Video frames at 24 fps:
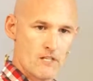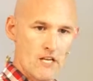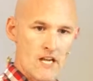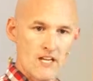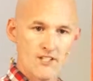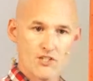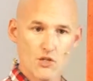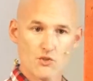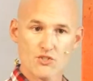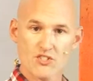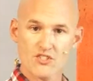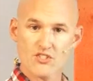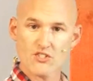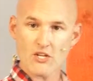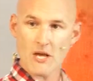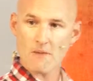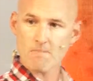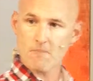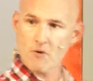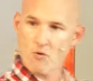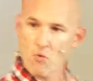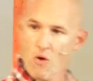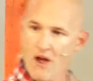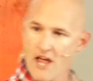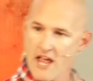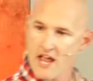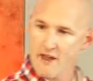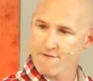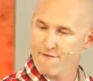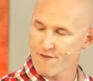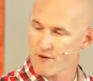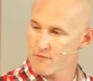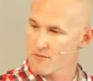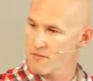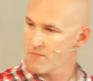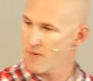So step away
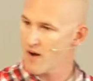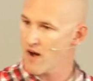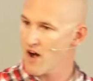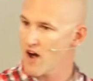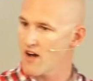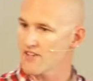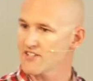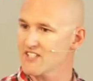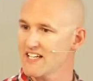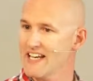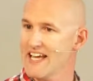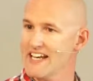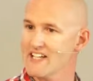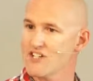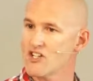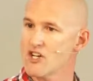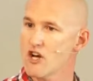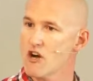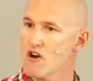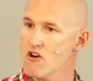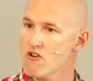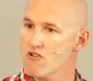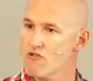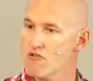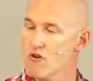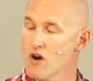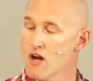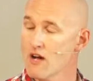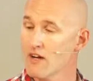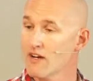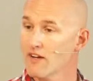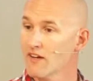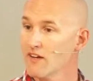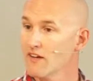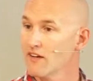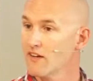from the past. Let go
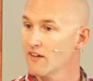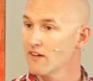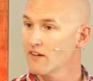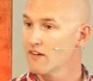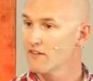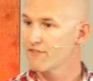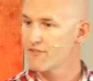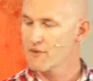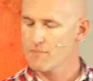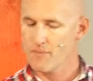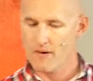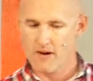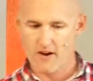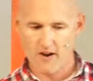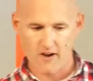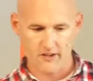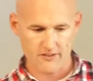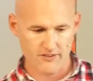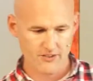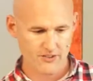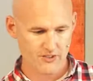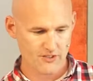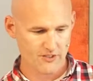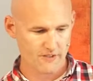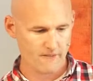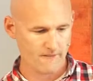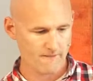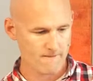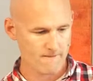of the past.